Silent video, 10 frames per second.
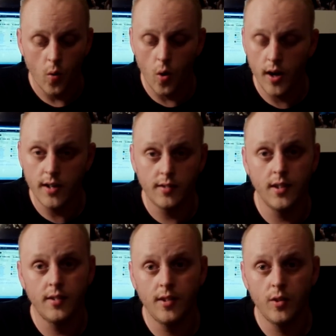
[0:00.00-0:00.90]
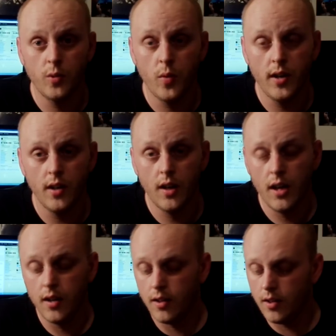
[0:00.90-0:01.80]
Or he just didn't see your tweet.
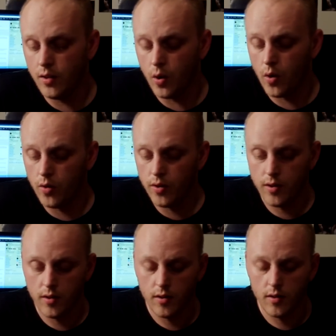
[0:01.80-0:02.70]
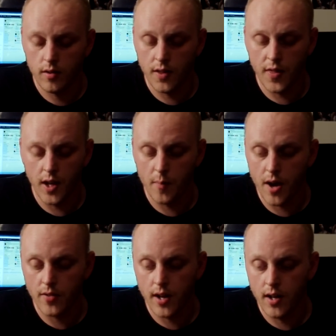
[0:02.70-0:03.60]
And, you know, the thing
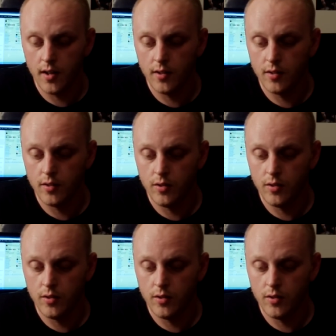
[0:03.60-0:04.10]
about that is,